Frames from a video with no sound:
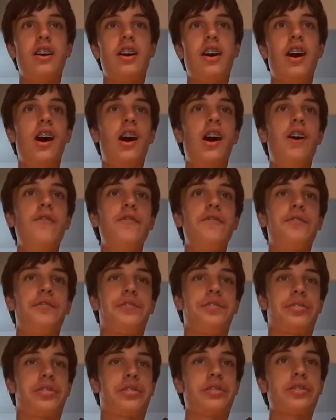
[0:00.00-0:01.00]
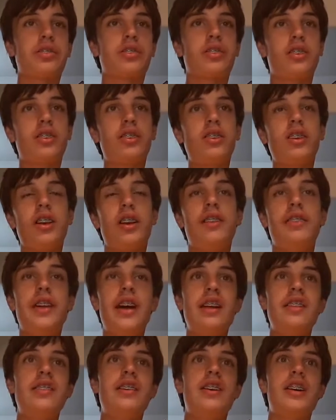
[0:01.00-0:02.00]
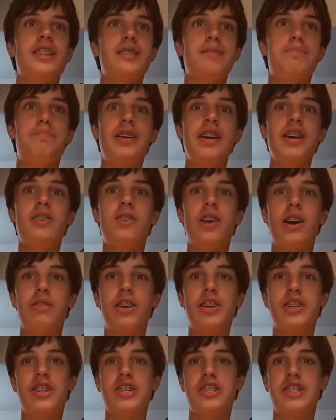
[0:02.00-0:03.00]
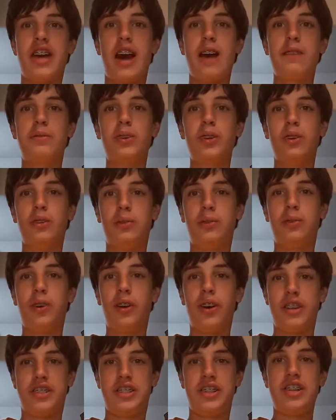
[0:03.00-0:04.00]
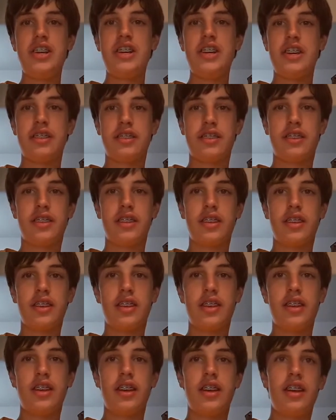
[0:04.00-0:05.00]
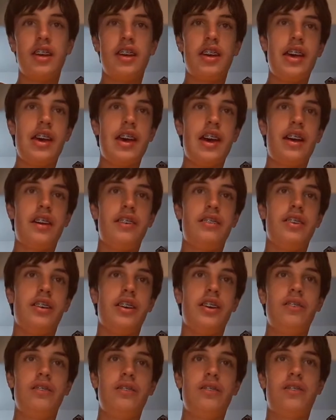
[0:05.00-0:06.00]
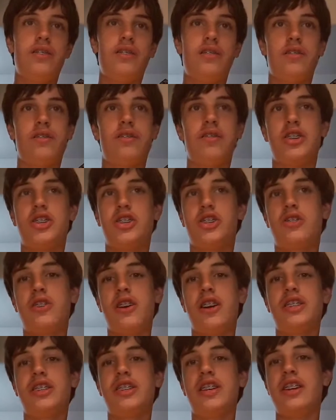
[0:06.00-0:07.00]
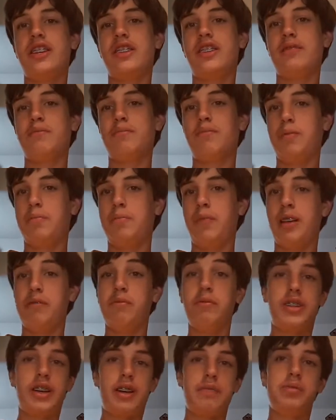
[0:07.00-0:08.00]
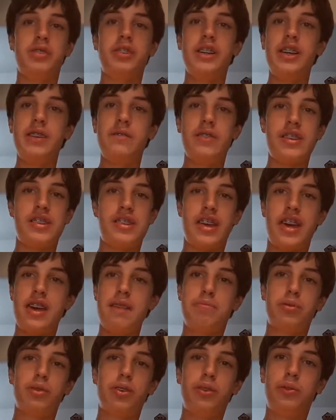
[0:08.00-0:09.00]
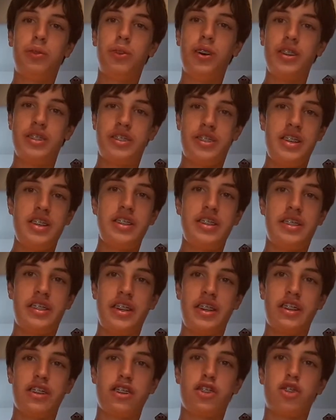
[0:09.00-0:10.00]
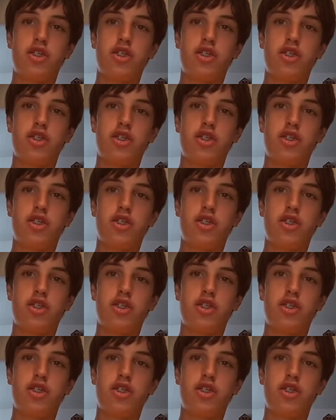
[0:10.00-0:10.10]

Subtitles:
Then there's the big one, which is Avril 14th, and which translates which I believe is April 14th in